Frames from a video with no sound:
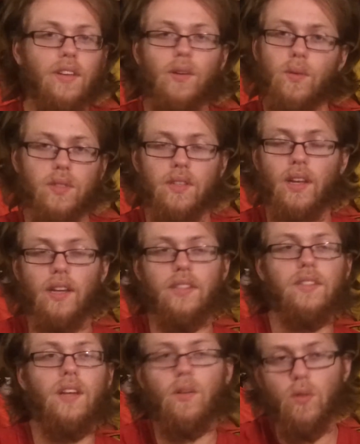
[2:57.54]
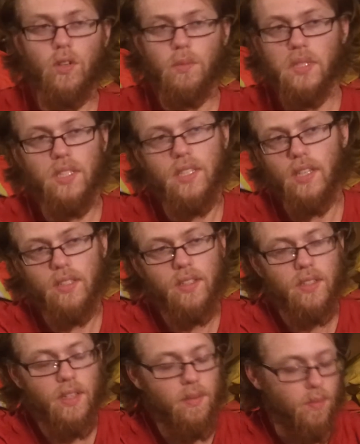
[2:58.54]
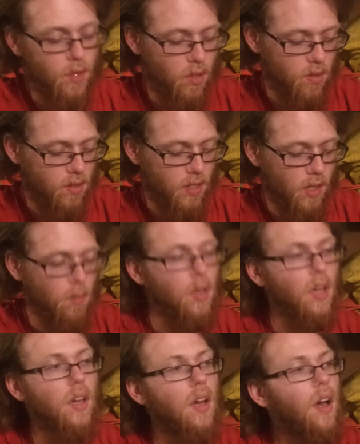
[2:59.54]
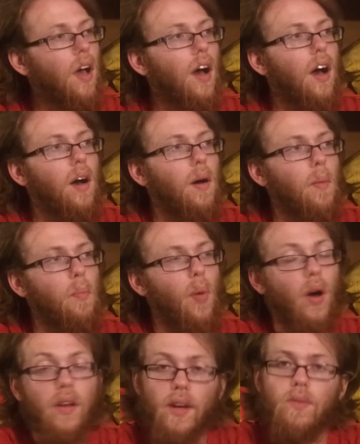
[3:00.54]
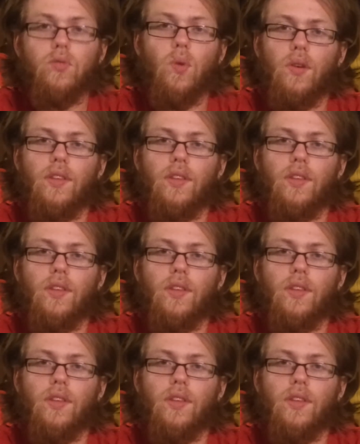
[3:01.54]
wasn't nice. I woke up at 6 because I couldn't sleep. But it was worth